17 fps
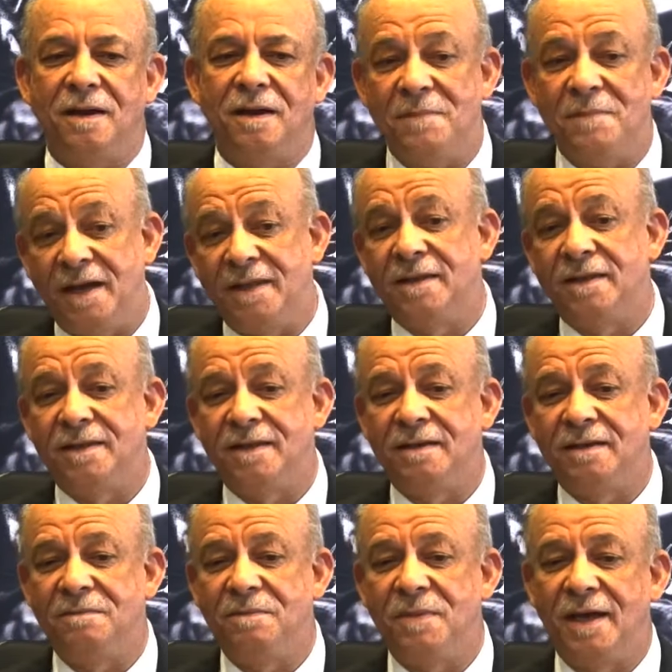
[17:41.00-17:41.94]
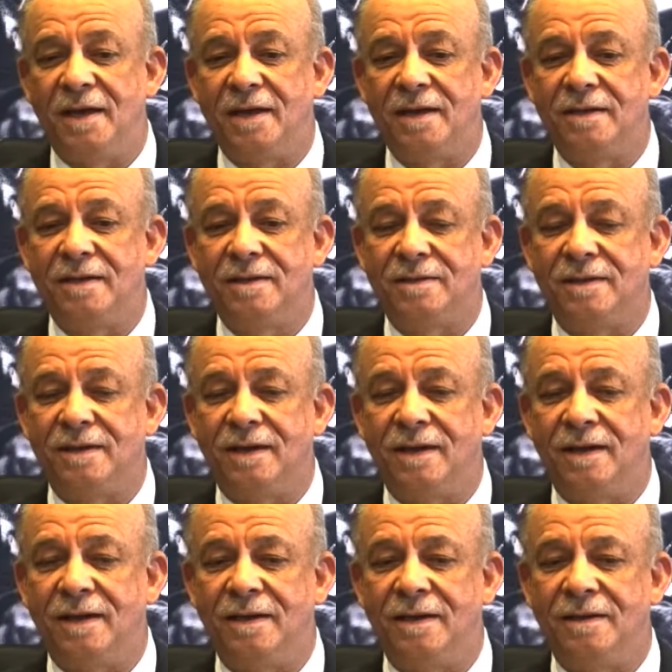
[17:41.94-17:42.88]
Her mother then married
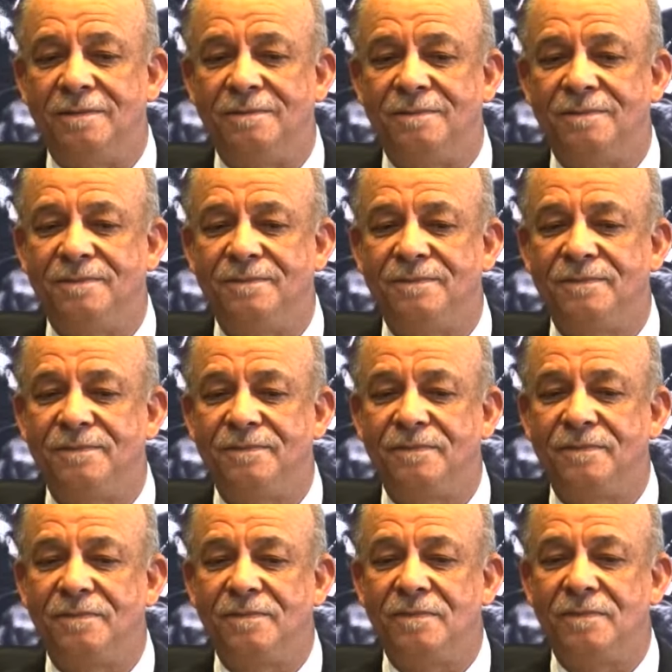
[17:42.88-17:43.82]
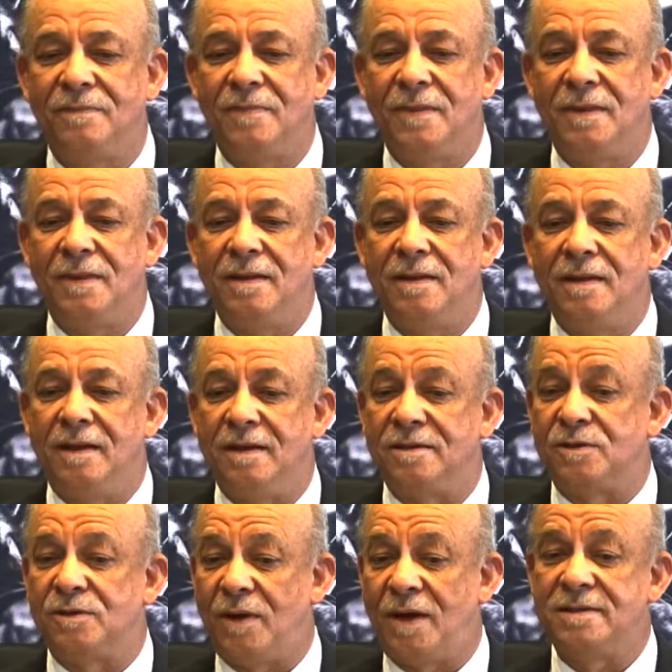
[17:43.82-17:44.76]
a
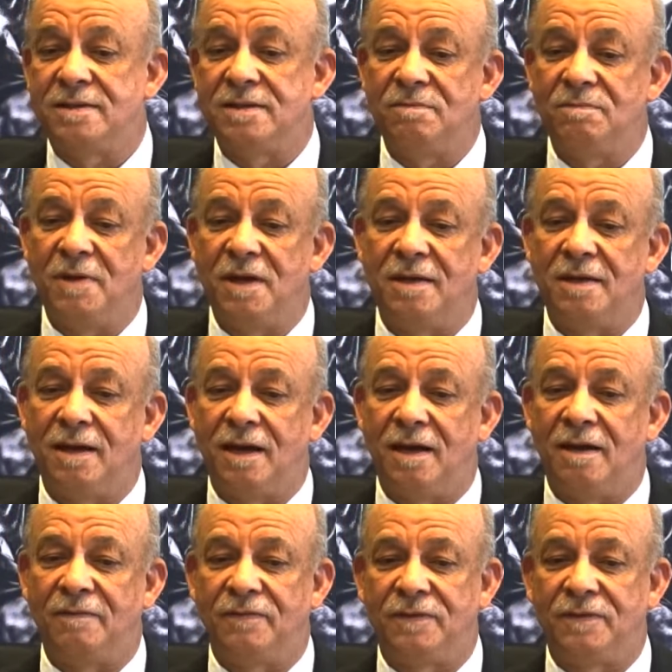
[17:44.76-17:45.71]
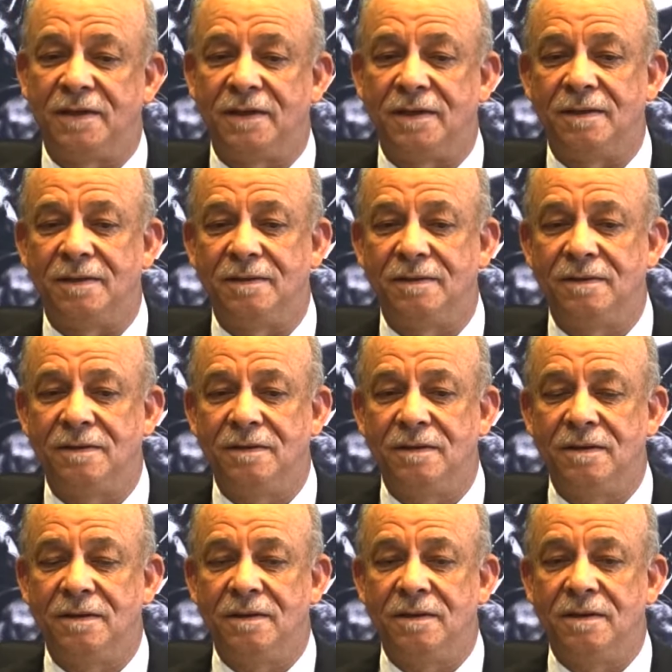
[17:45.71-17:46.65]
Swazi man after
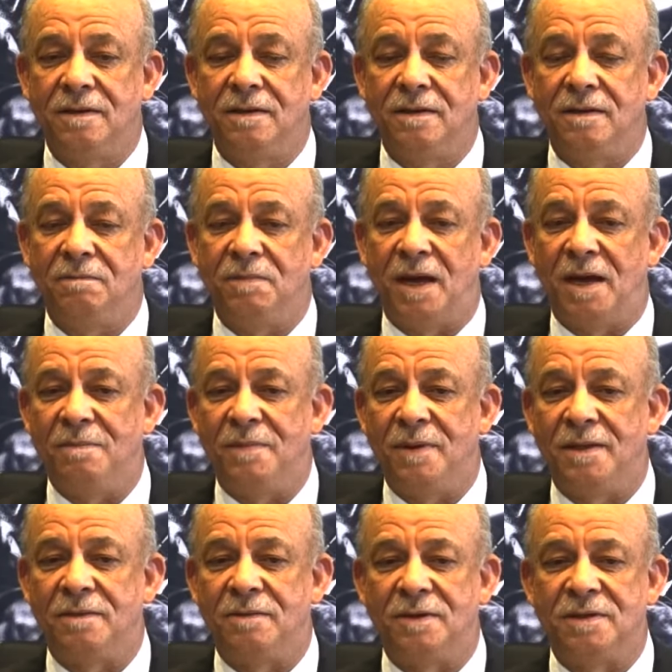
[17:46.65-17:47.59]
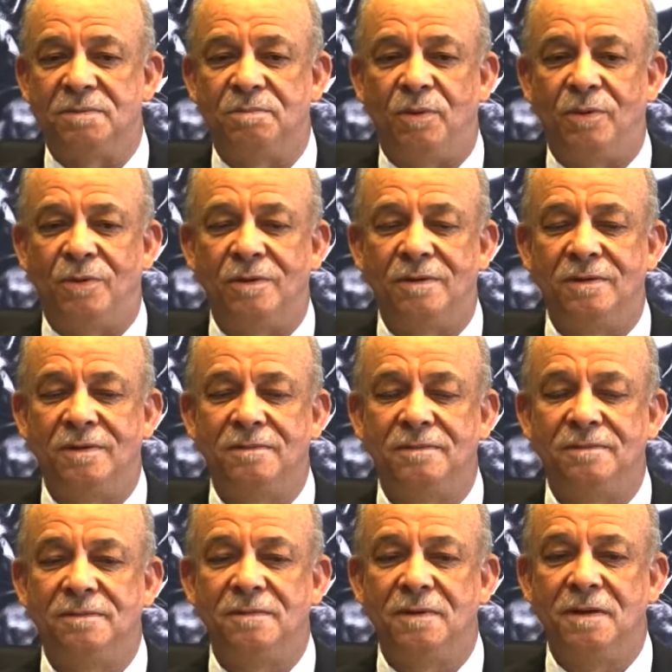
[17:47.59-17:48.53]
my mother was born.
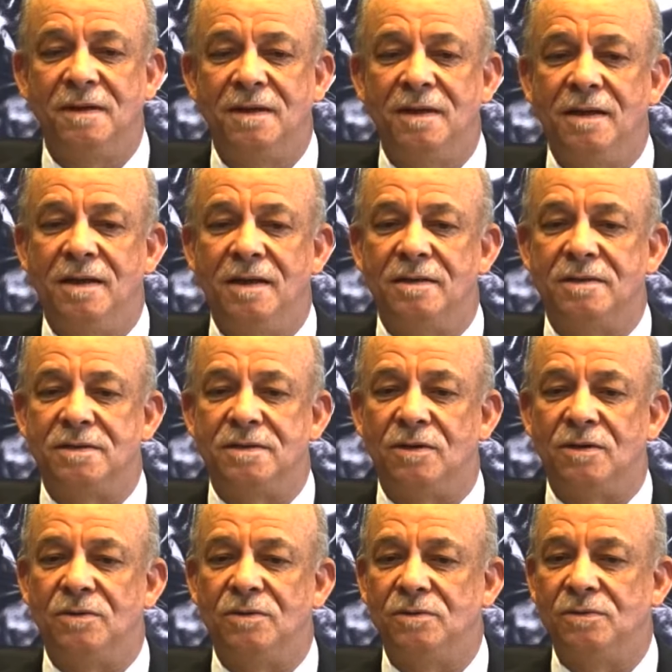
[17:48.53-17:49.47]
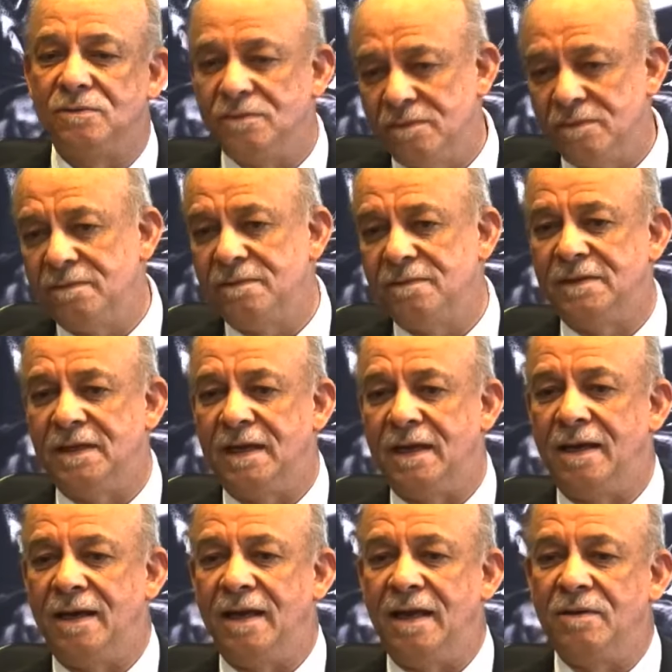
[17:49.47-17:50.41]
So
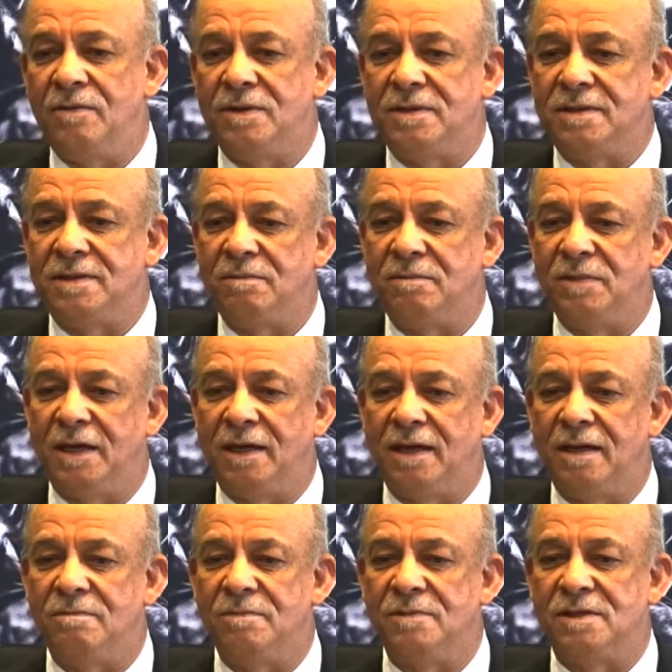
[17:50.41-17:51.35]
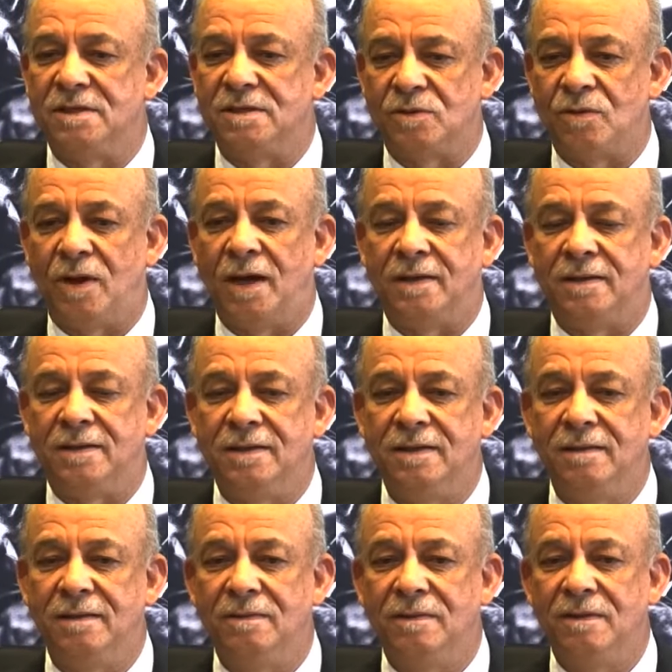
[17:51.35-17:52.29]
their language then became
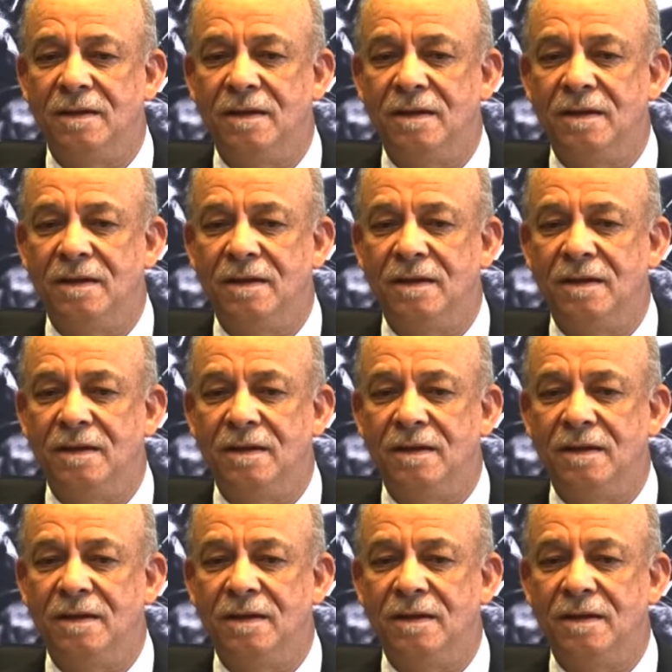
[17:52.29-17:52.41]
Siswati.